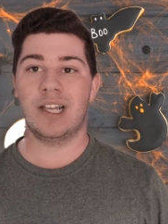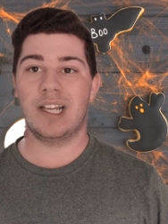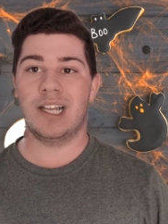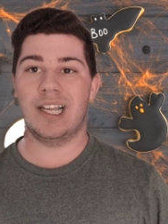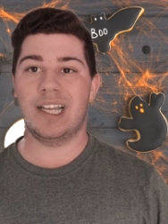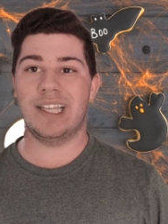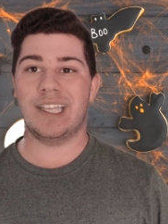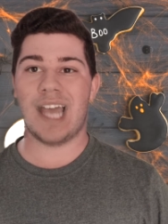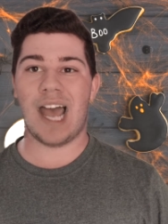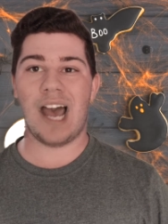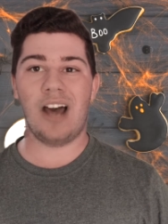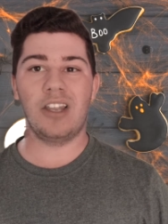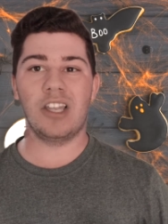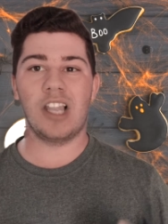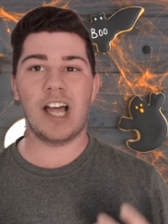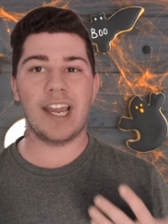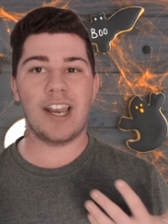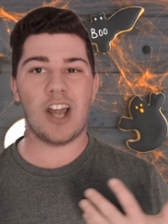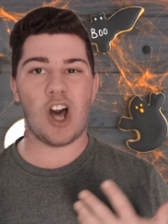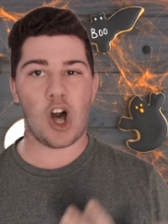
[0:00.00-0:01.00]
is how
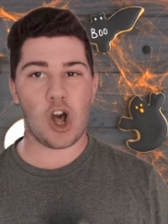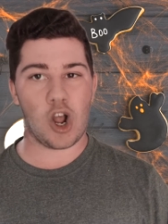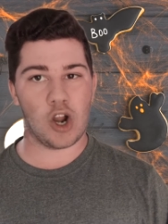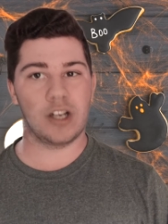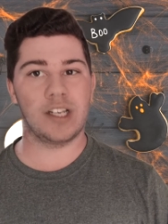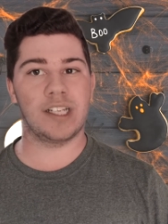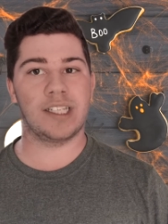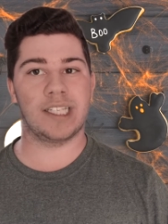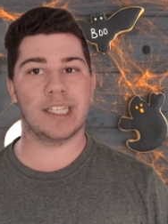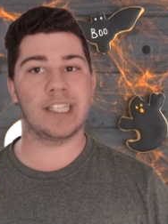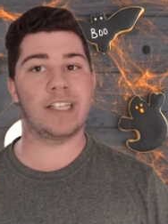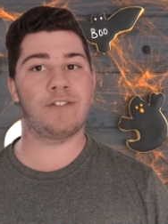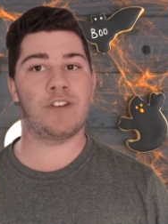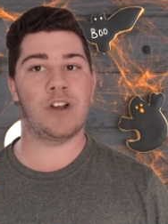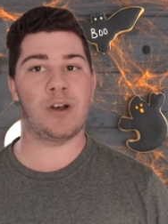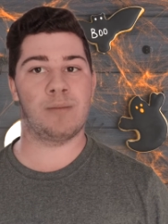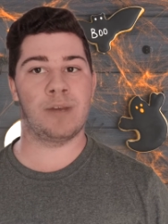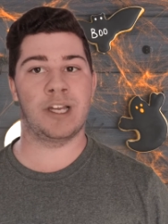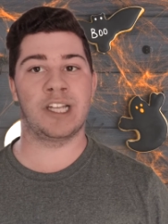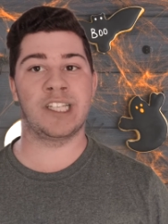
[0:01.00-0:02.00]
lighthearted this
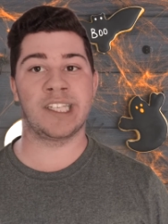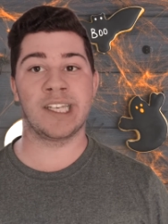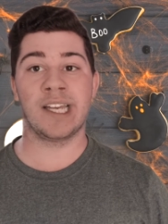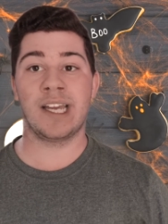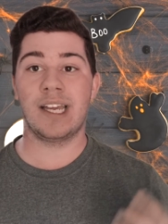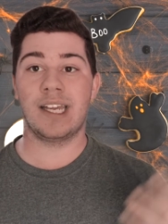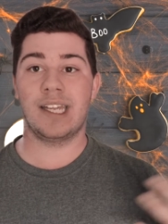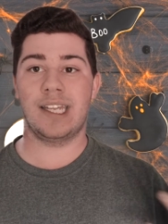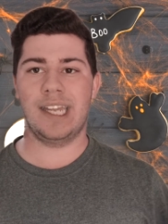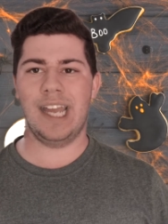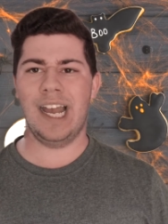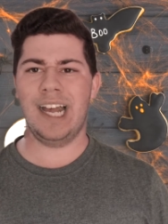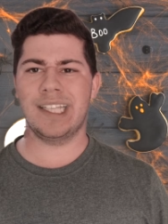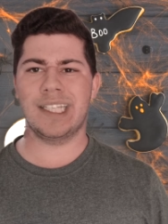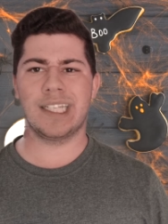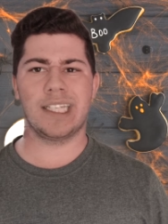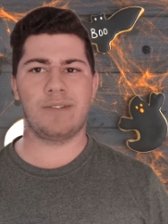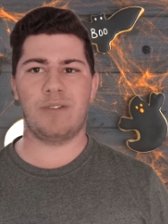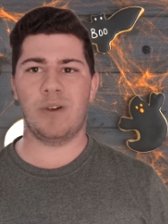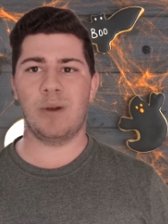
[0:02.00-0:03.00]
film is. Yes,
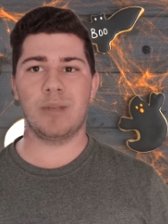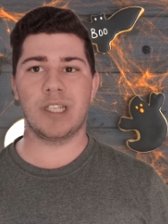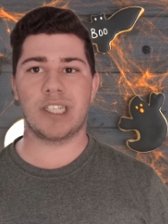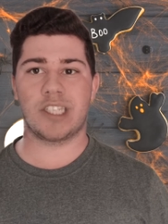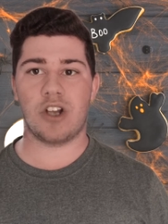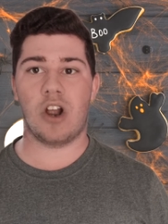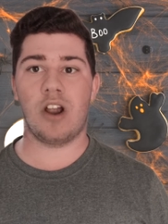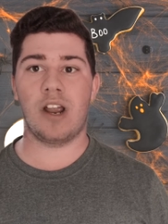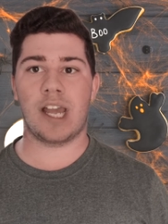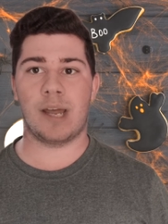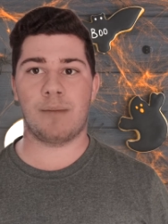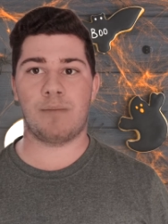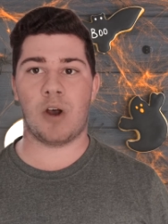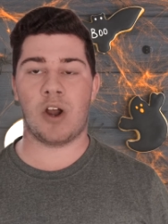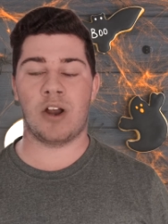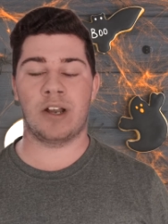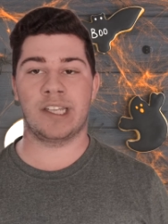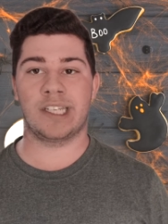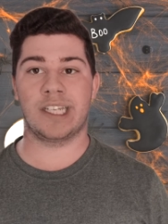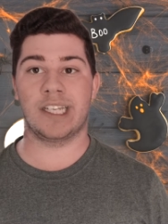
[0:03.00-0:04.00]
this film is dark at
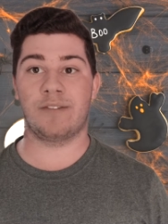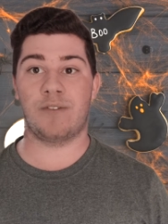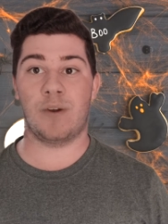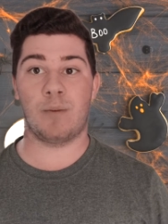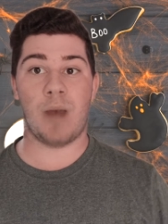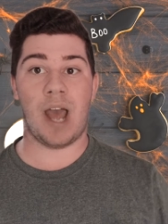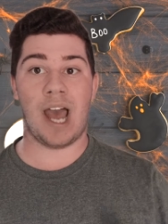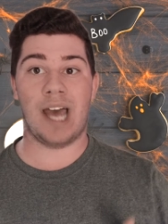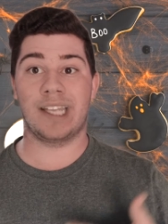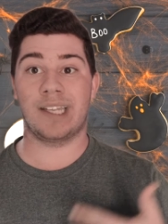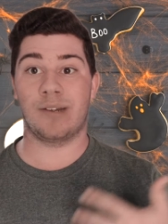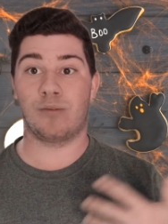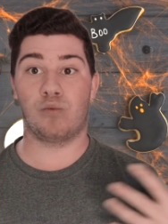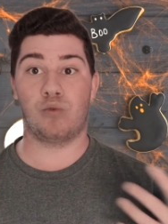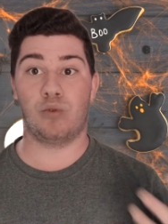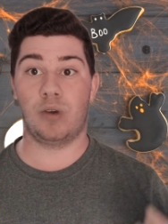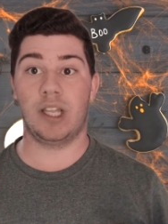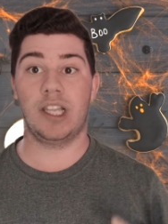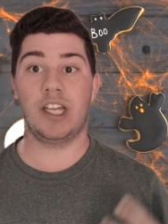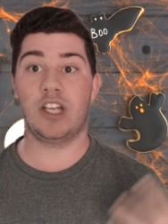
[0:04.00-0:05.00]
parts. This film has some
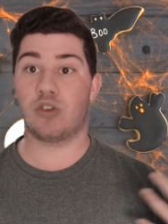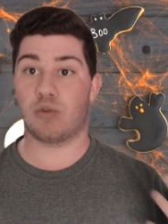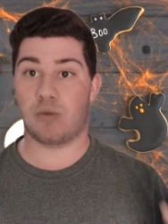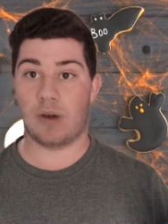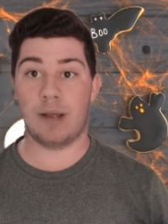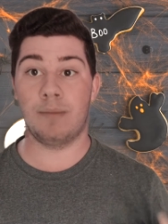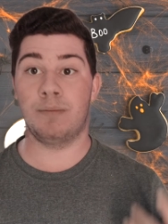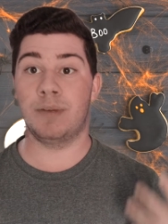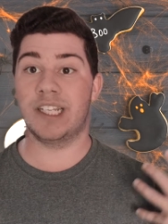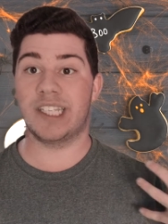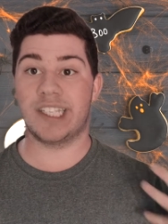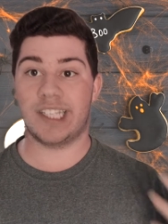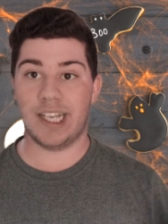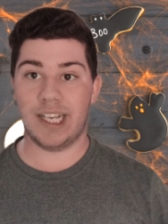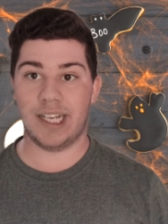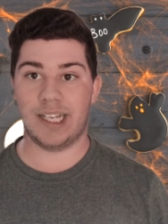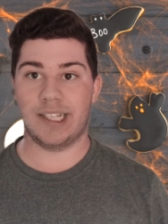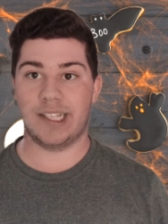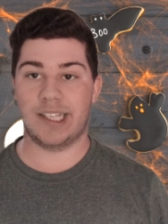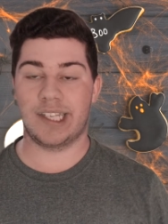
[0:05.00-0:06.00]
really creepy
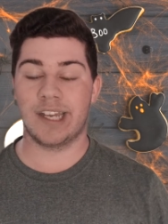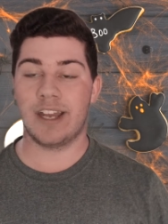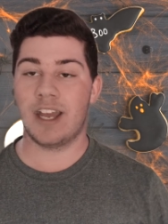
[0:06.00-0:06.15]
scenes.